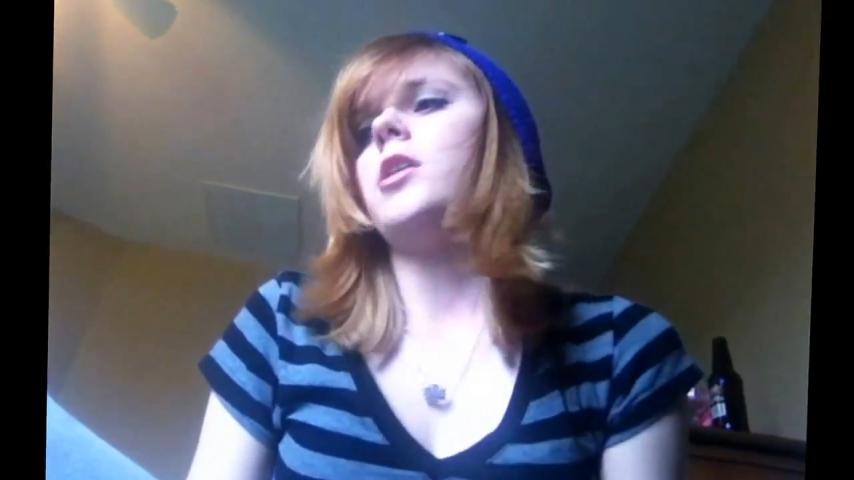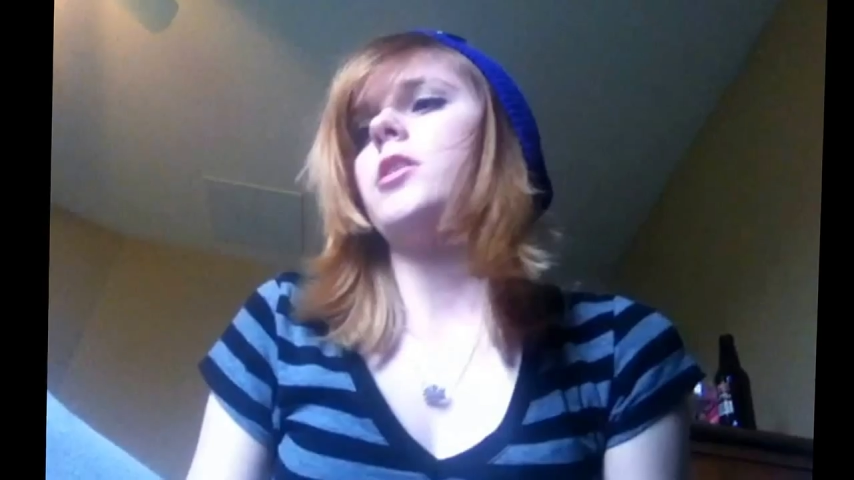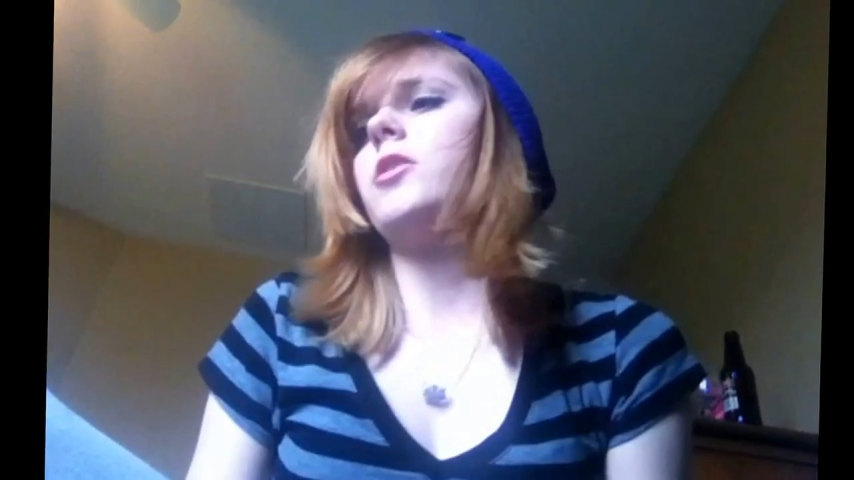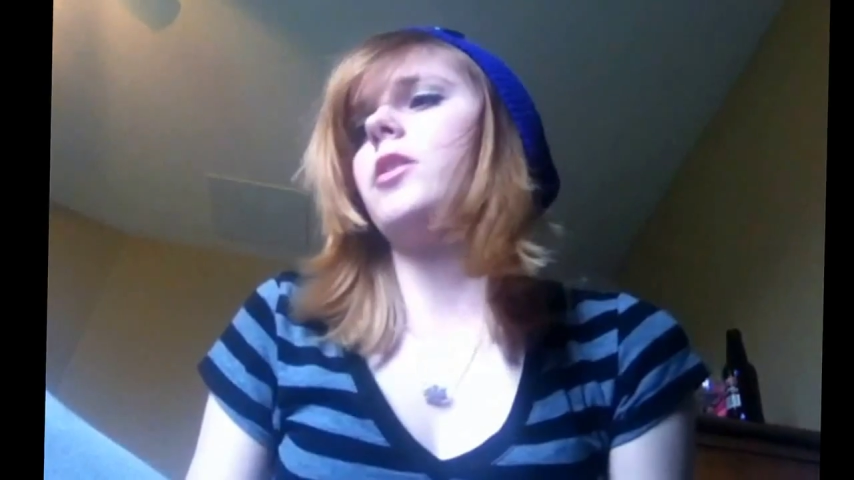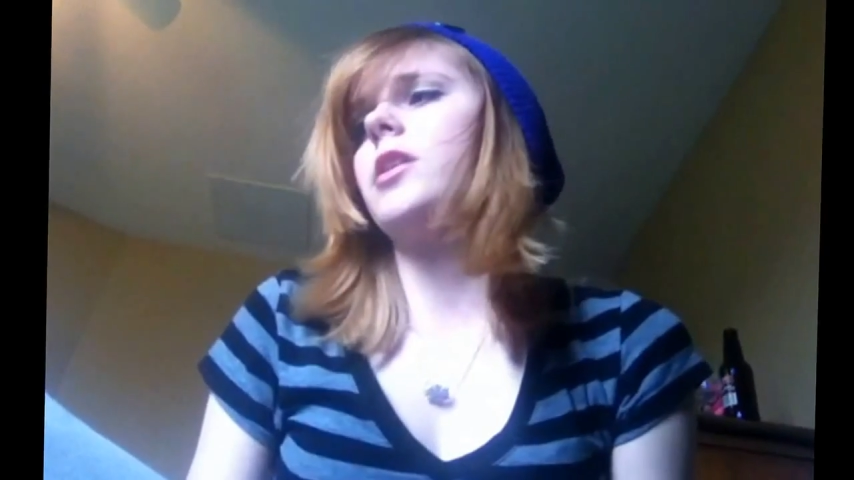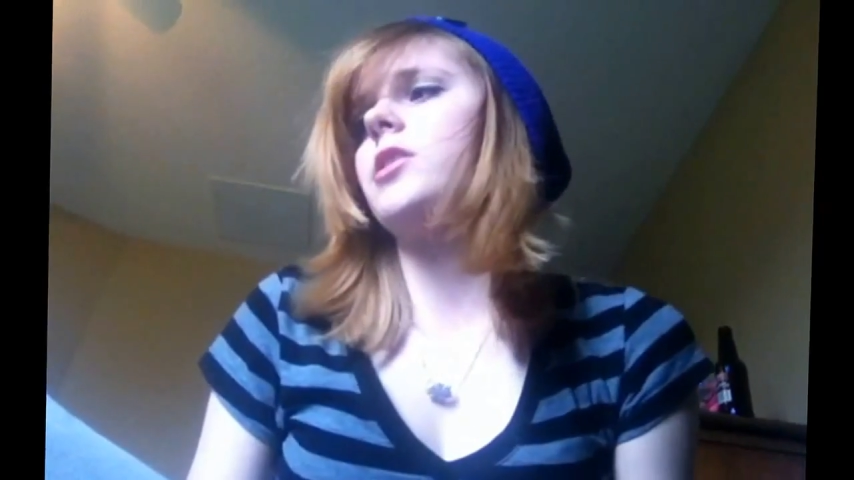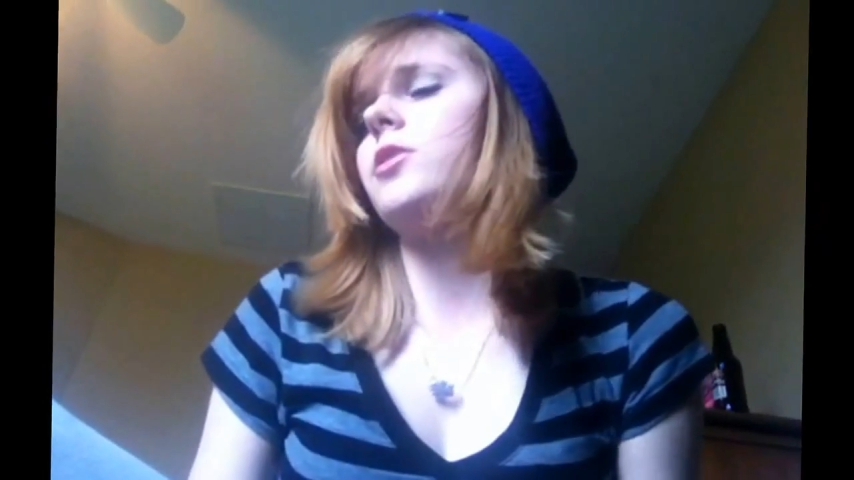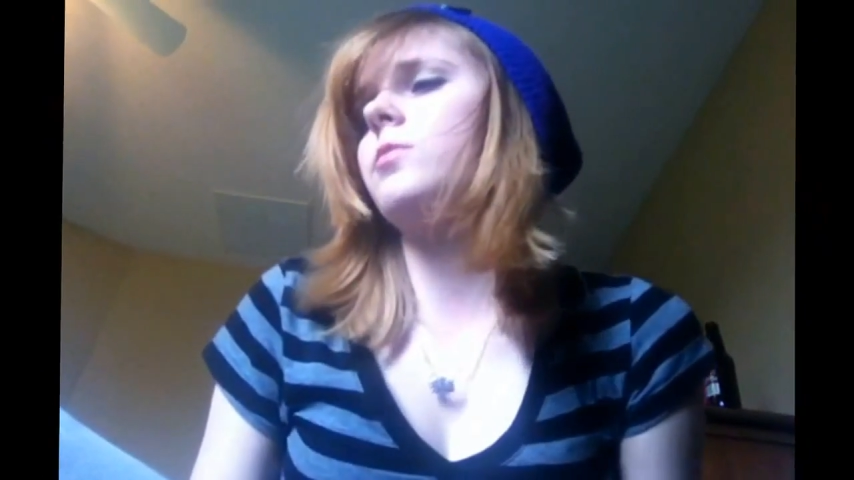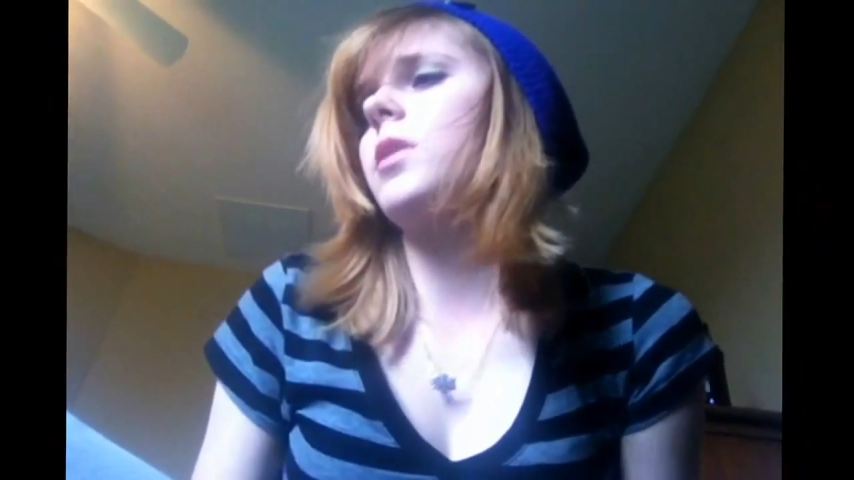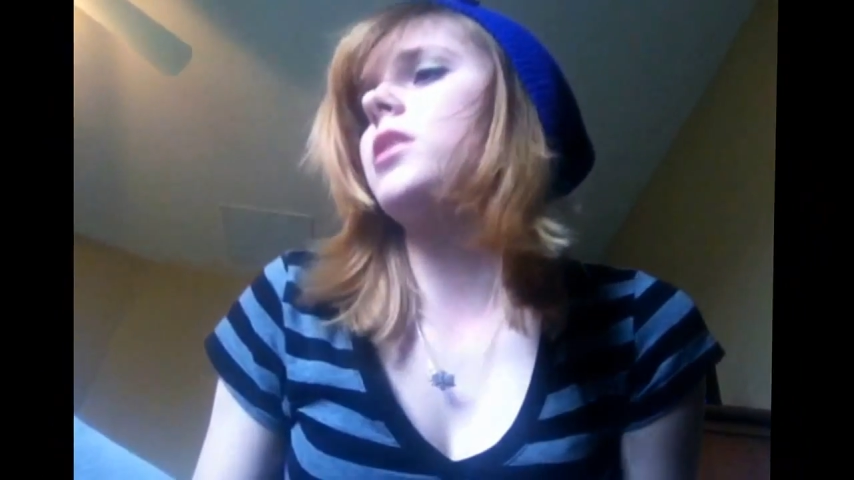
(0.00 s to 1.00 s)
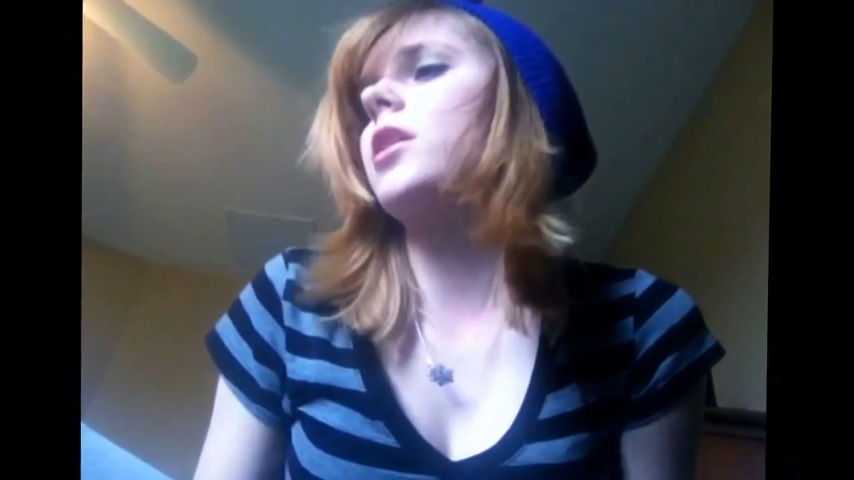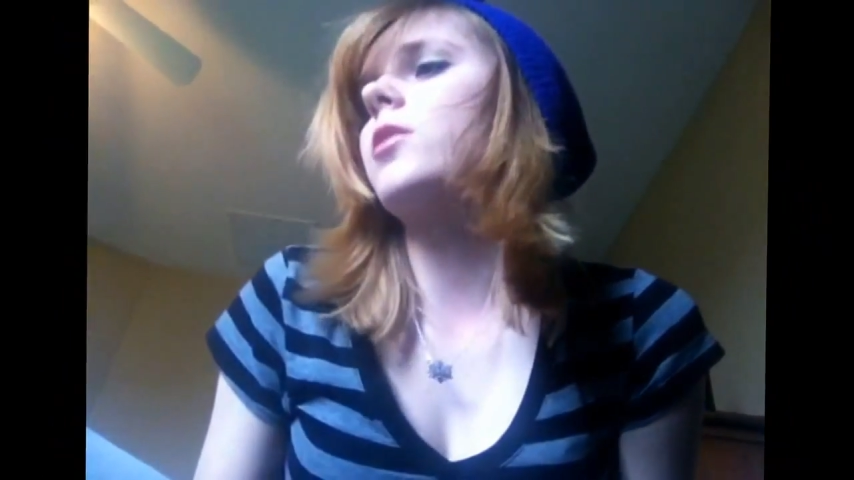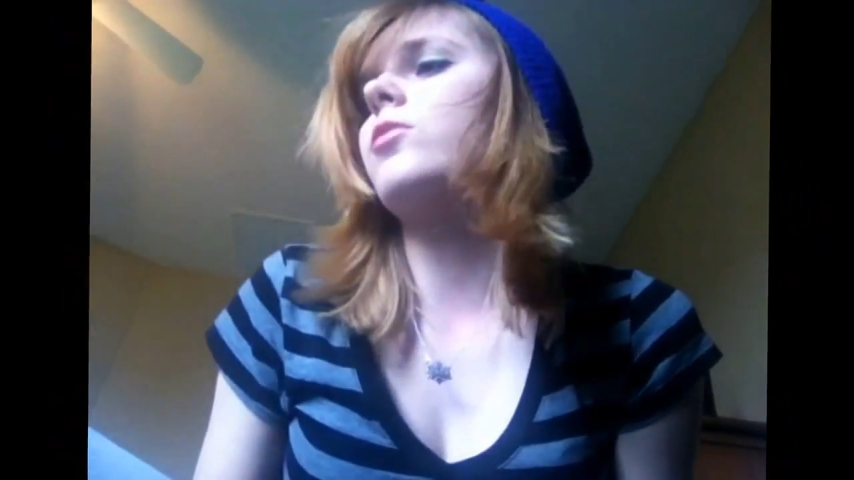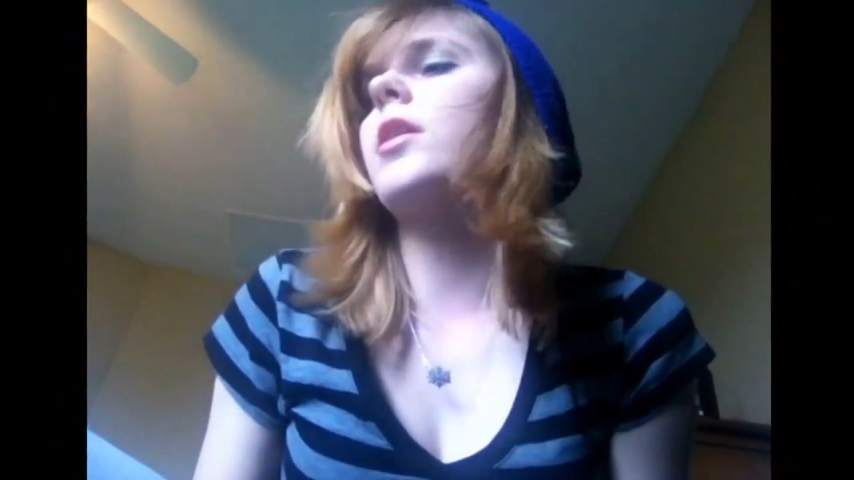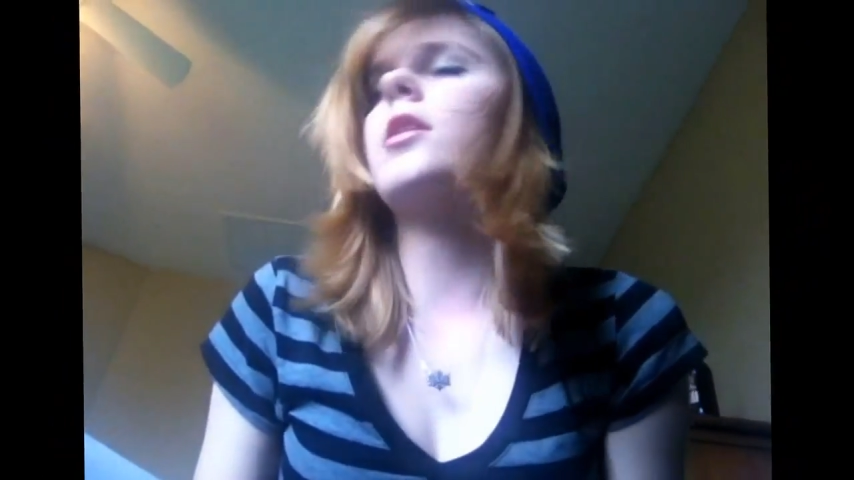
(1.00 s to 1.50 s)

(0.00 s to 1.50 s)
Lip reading: going to make a rant